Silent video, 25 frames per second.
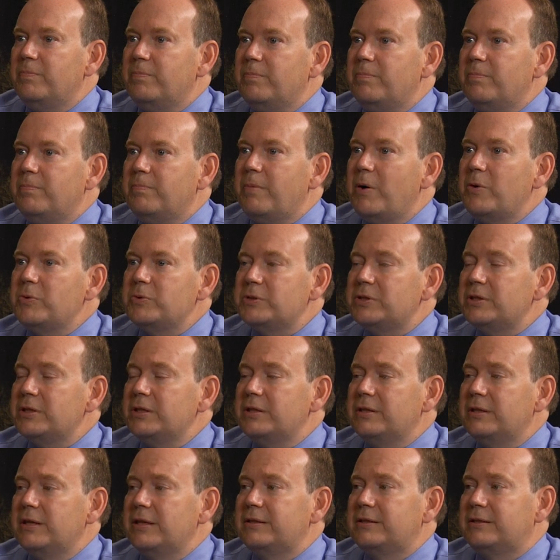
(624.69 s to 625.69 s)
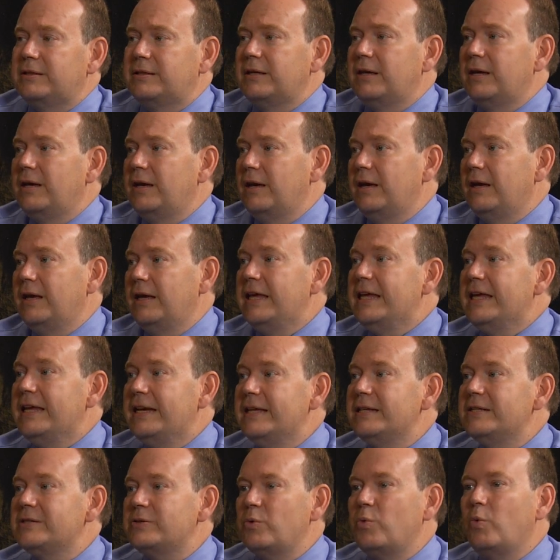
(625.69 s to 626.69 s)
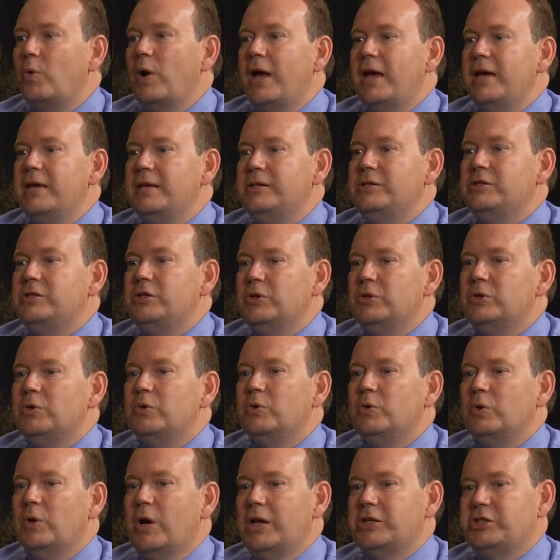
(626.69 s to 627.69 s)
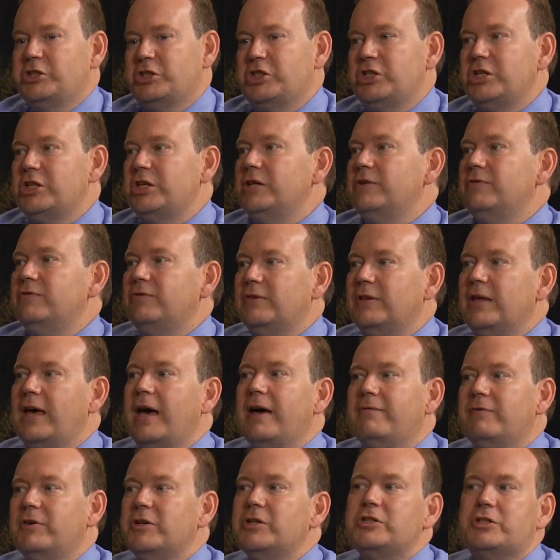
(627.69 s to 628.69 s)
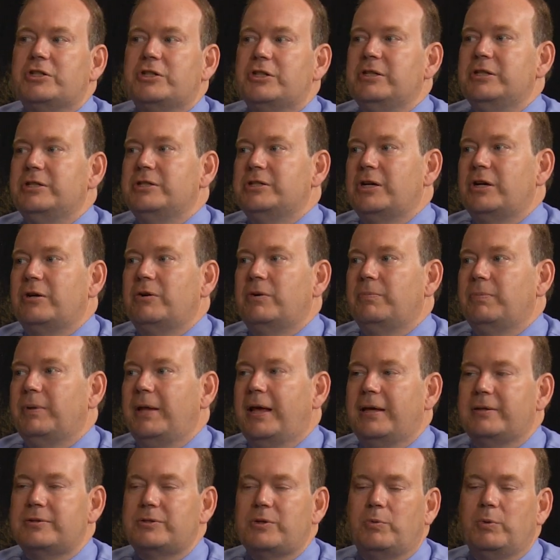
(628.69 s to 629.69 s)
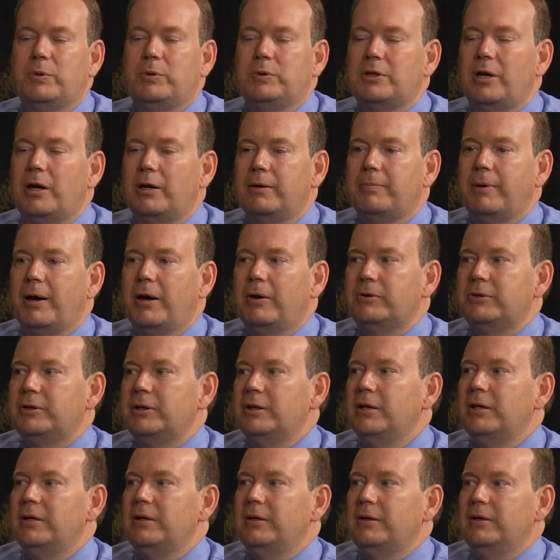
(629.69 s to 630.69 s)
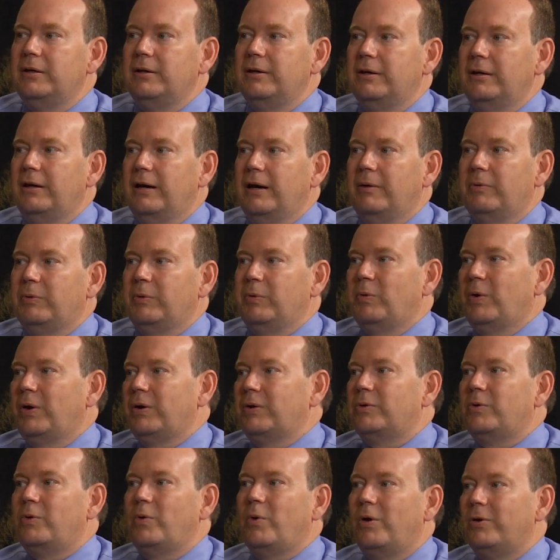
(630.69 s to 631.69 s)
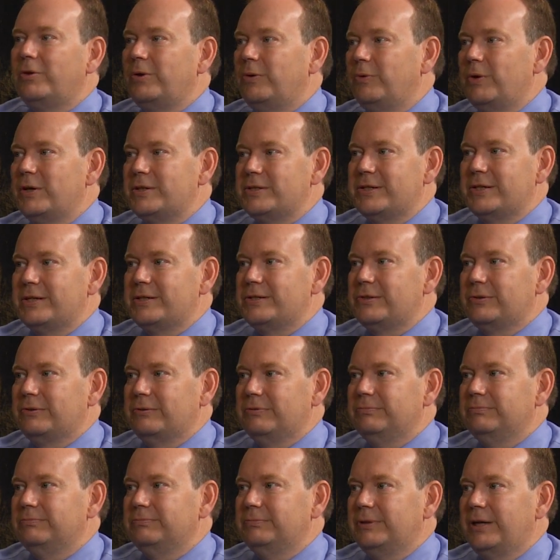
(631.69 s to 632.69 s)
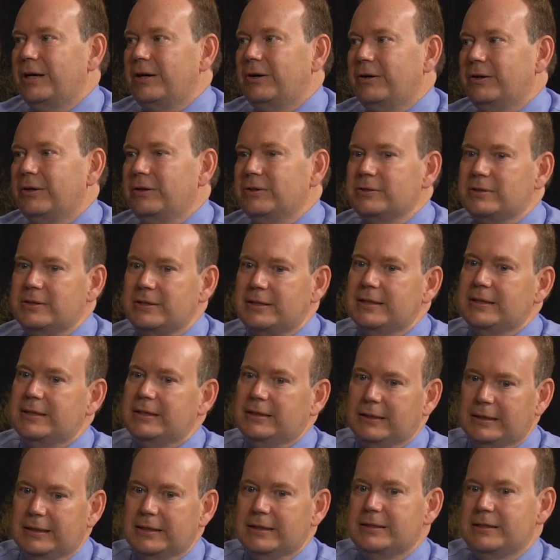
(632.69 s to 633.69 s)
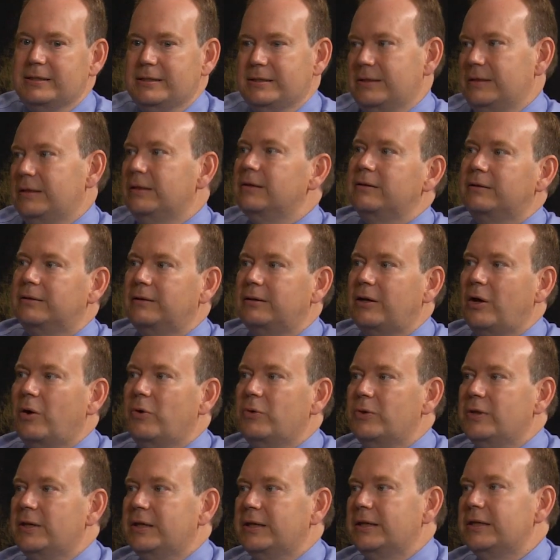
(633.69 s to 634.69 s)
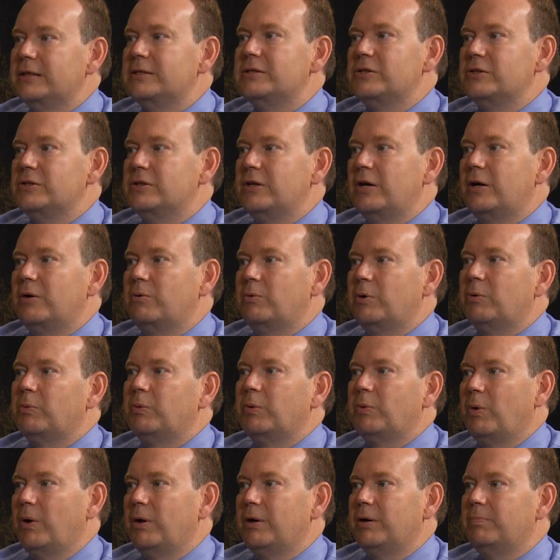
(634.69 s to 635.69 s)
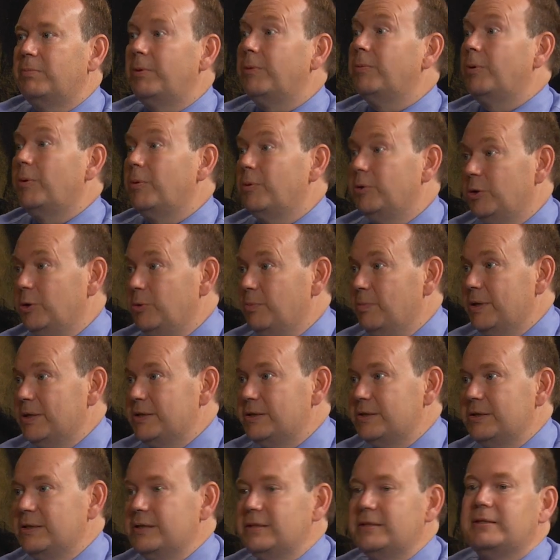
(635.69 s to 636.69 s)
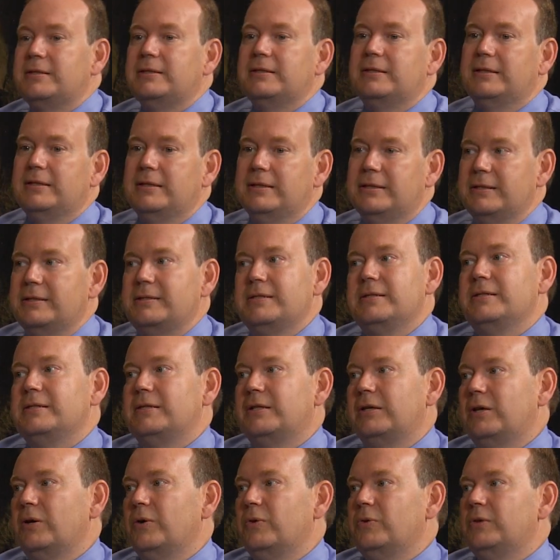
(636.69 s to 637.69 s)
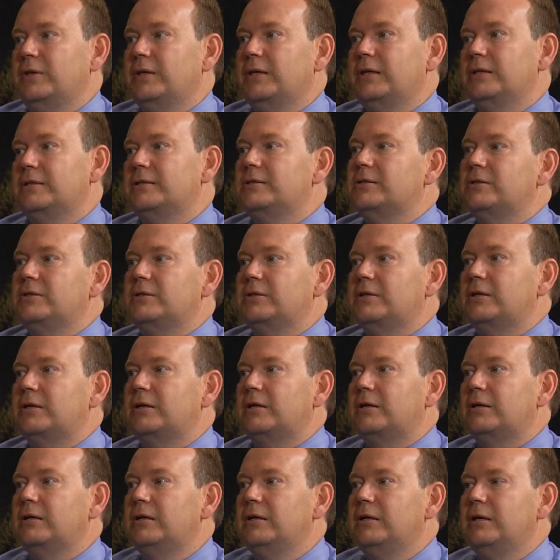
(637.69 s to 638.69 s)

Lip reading: Mostly that it is a way to achieve that vision in the general plan. So when we talk about we want quality residential areas, this is the code that gets you there. When we want to promote new business, this is the code that gets you there.